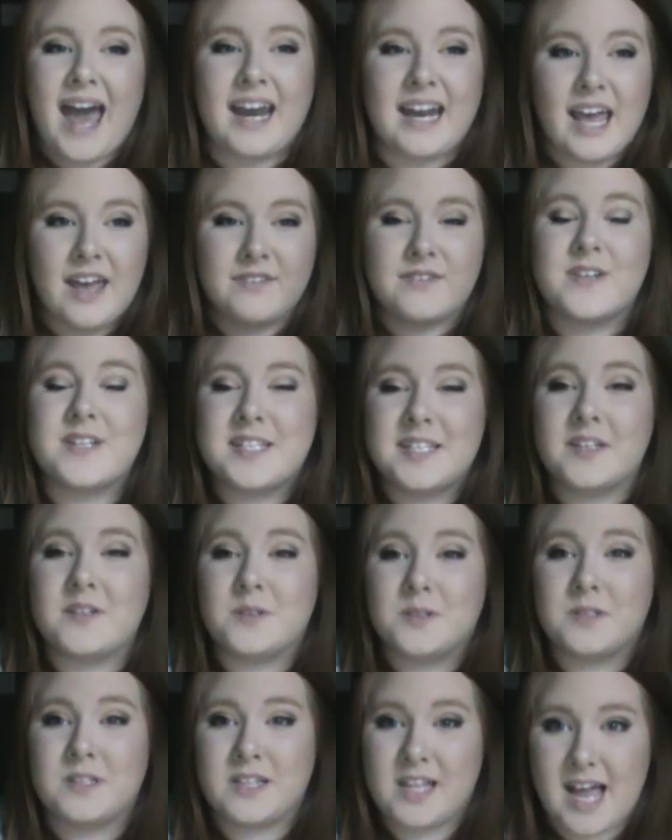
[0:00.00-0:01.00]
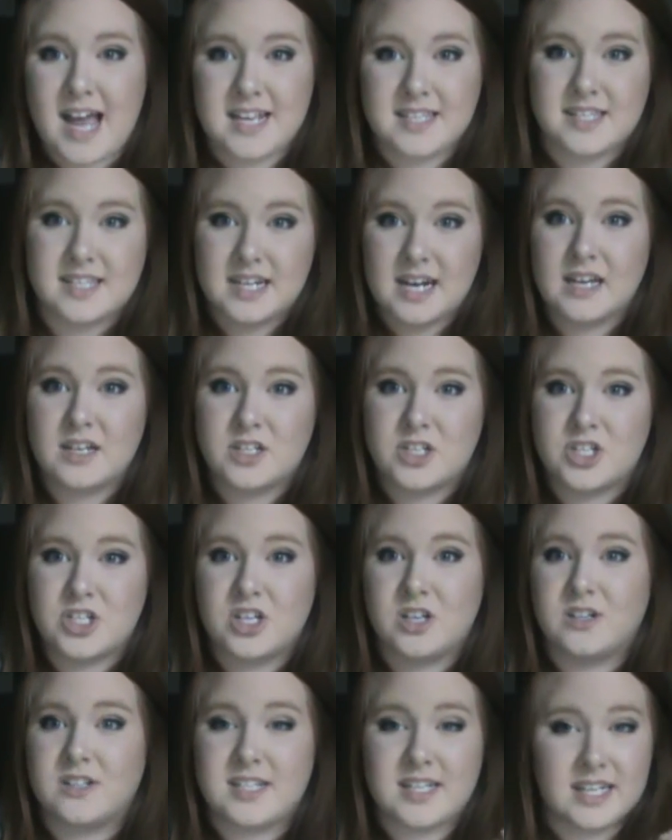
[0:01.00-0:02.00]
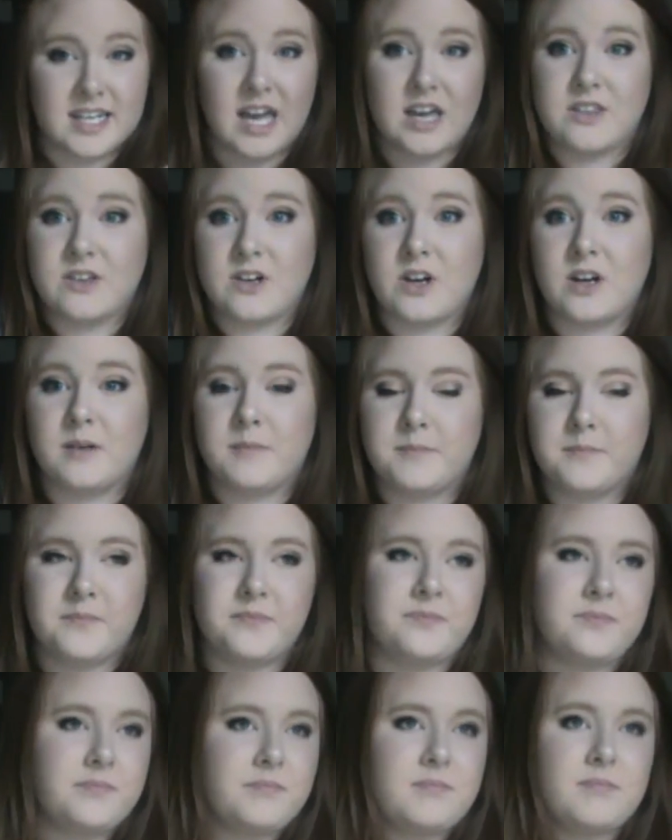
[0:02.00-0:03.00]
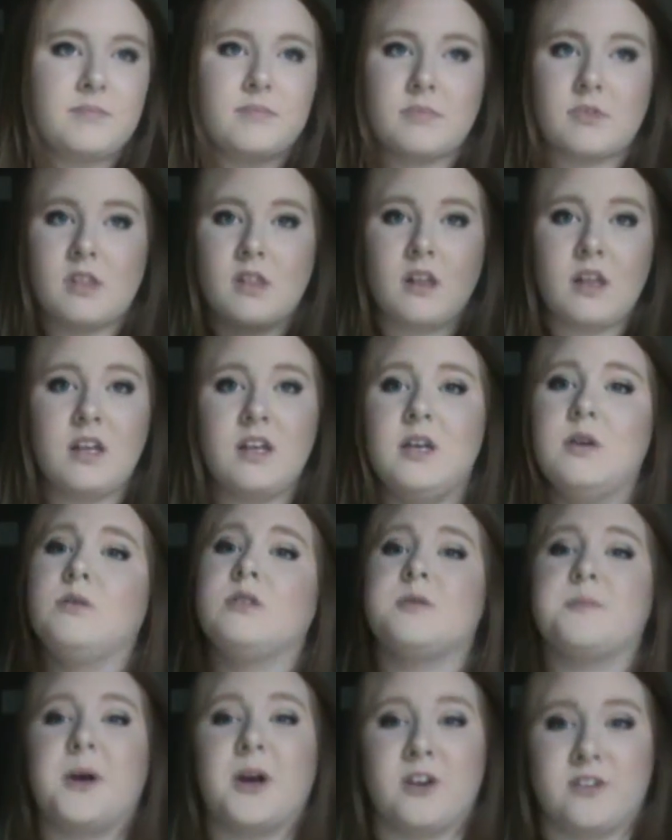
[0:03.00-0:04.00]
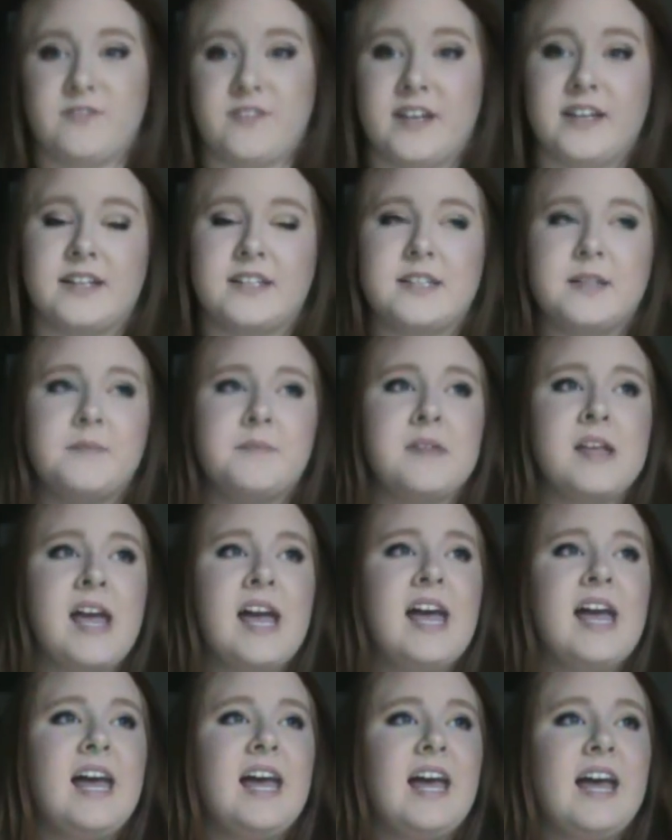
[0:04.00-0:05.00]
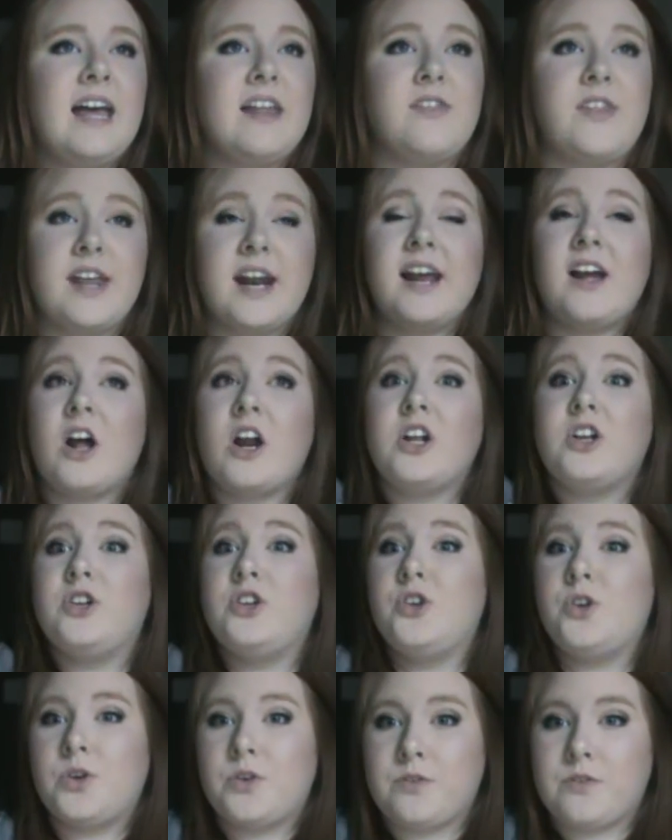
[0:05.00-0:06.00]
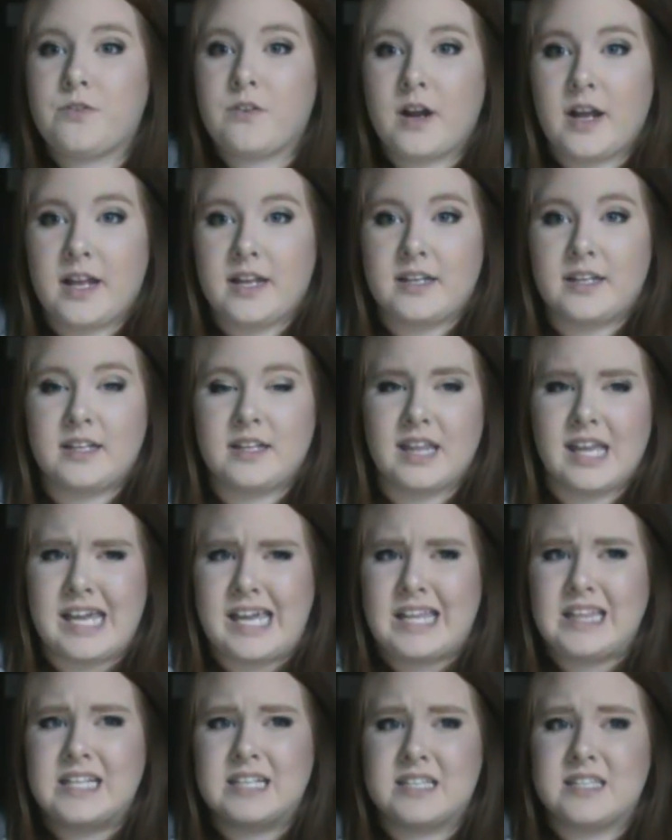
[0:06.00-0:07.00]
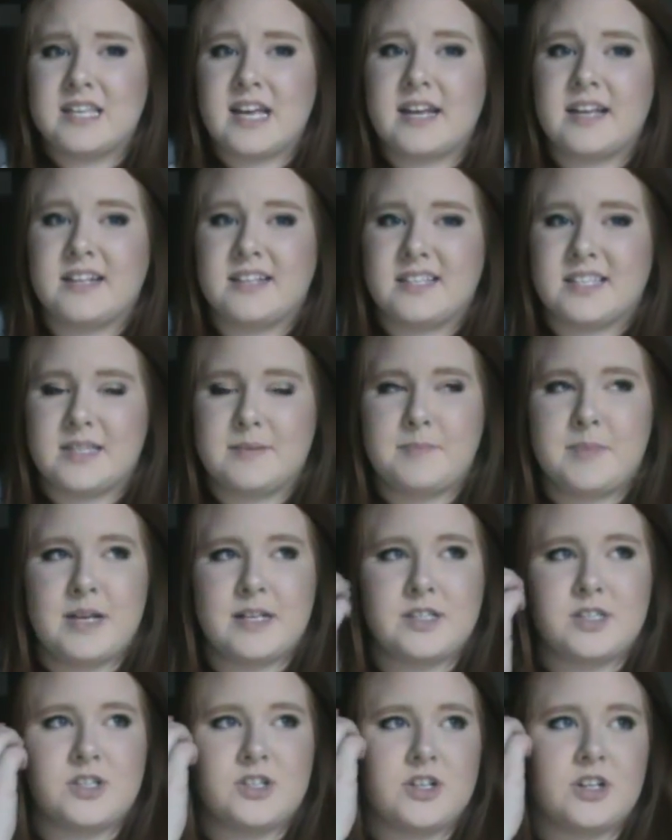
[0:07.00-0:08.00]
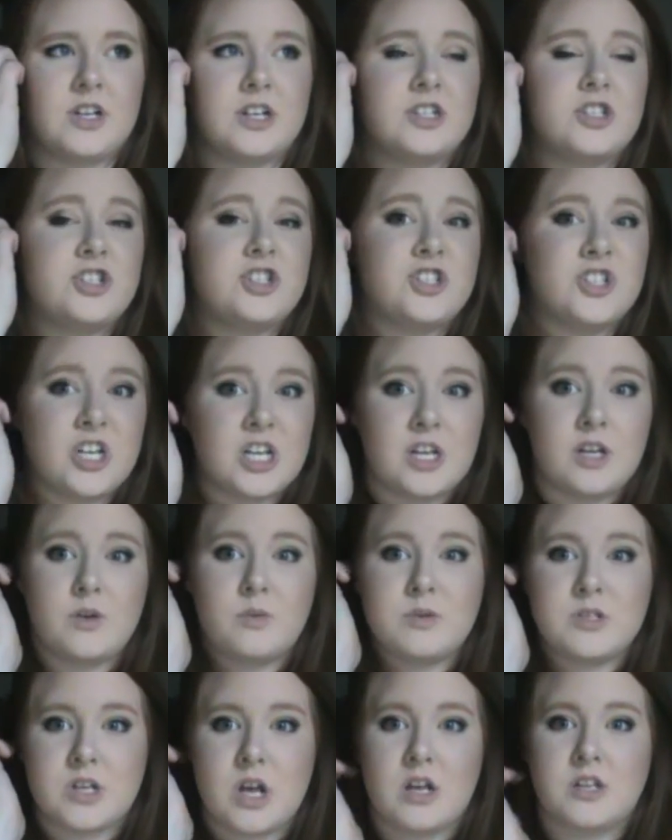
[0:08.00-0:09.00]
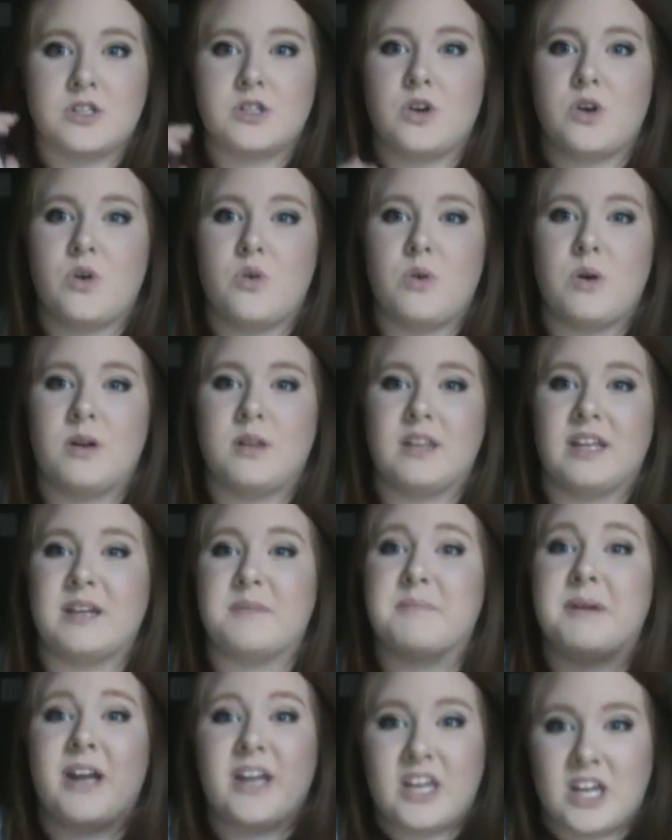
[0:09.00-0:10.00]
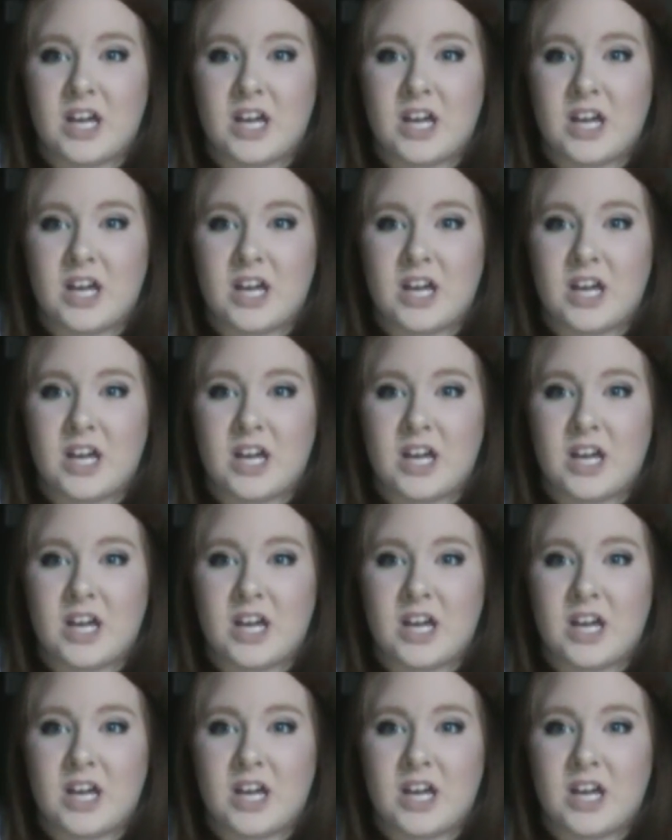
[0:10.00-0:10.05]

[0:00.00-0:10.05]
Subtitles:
every single class the next year together. It was perfect. Then I got a new friend, like in the second semester. She was also like my